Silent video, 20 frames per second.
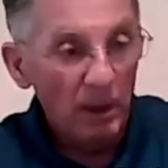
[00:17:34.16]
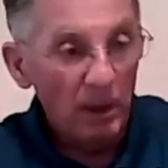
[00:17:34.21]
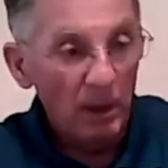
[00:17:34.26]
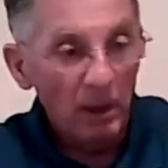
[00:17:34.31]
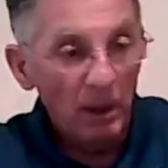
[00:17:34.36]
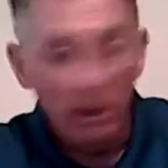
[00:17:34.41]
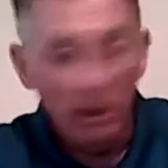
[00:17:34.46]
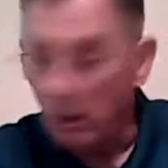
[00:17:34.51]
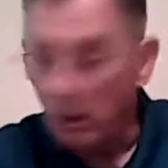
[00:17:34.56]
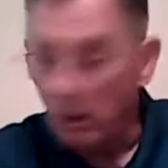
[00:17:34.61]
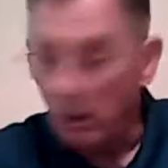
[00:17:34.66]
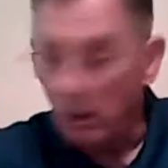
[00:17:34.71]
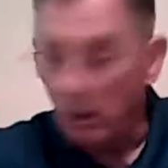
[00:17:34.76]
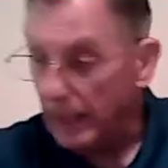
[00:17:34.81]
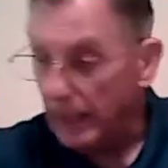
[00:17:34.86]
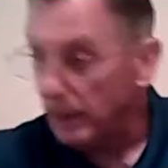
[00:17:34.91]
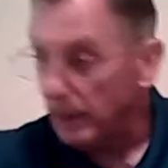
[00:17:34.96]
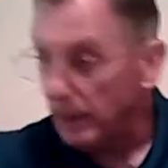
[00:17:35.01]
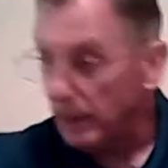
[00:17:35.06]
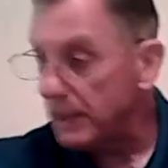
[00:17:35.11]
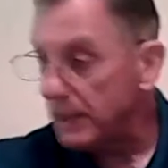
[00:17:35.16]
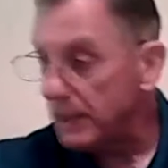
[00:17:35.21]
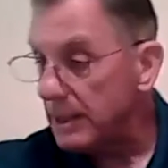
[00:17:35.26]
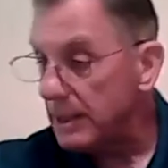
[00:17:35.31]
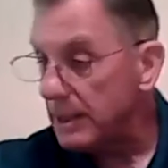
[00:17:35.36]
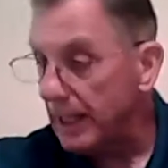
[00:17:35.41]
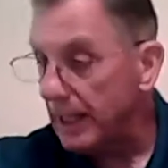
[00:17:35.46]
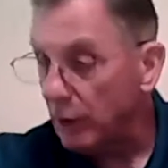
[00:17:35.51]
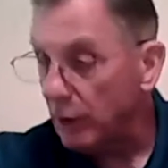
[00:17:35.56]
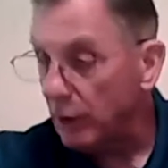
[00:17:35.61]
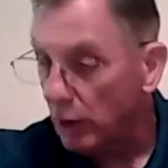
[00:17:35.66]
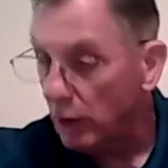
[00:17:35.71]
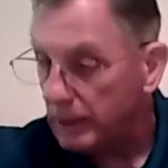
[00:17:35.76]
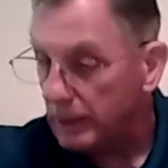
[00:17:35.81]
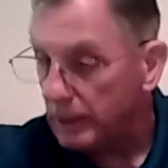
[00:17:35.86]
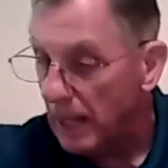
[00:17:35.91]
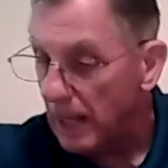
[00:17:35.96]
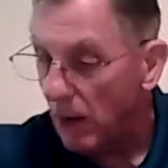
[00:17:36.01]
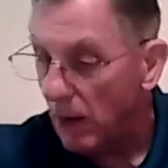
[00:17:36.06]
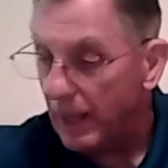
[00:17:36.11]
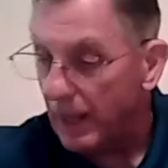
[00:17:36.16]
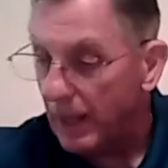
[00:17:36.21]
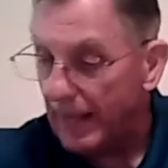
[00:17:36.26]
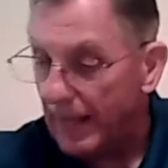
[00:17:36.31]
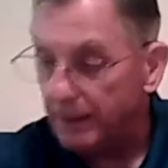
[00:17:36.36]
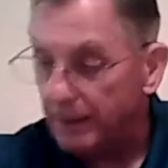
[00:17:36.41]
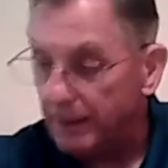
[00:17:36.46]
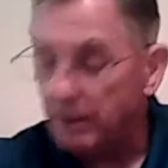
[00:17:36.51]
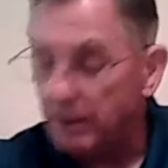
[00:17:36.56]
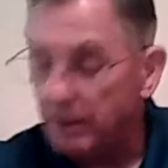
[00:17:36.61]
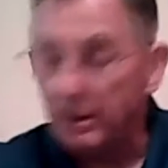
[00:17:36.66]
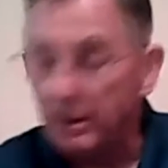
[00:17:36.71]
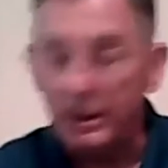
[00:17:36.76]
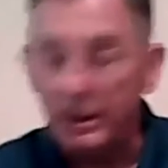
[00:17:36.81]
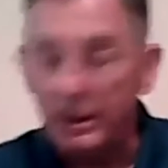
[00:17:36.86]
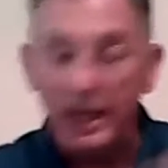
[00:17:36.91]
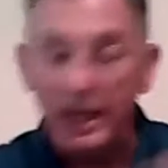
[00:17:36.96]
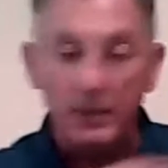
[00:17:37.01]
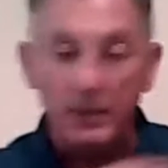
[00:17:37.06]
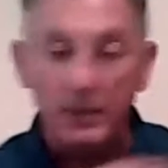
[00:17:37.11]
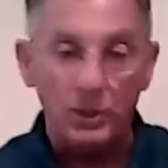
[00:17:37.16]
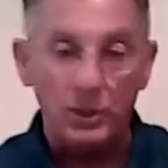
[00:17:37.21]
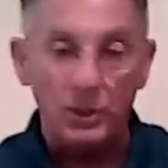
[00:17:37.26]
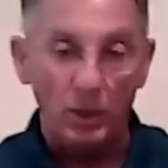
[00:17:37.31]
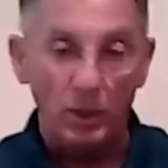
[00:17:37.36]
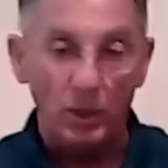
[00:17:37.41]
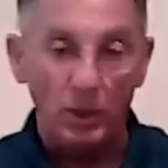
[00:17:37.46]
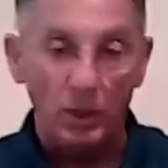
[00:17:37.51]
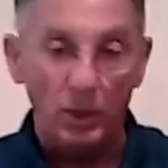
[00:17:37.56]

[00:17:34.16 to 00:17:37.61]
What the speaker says: Okay, let's take a look now at gamma source.